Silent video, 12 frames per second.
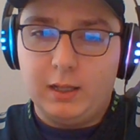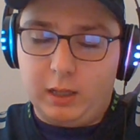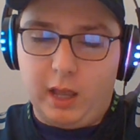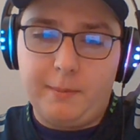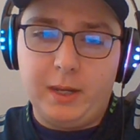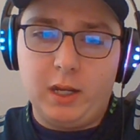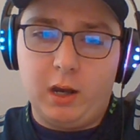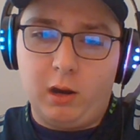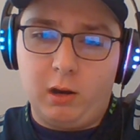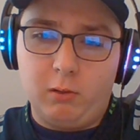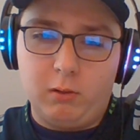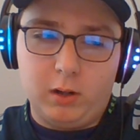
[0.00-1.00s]
Let me
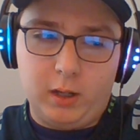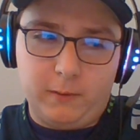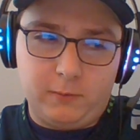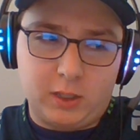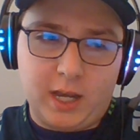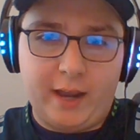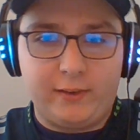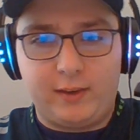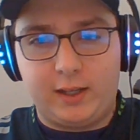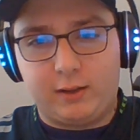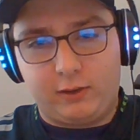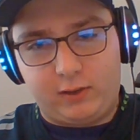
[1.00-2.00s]
know if you guys
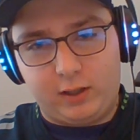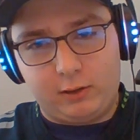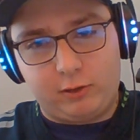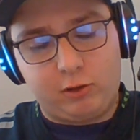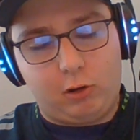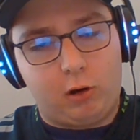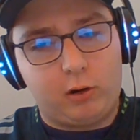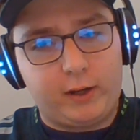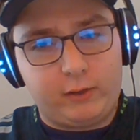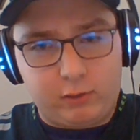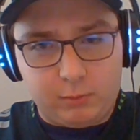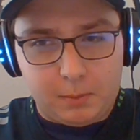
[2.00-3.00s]
think the Steelers are
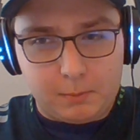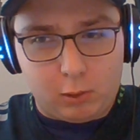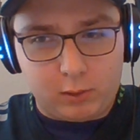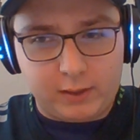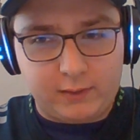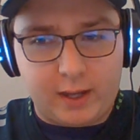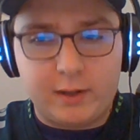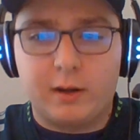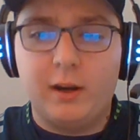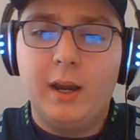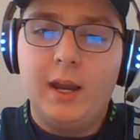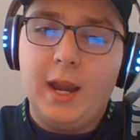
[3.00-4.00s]
a Super Bowl
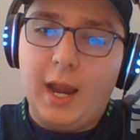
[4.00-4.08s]
contender.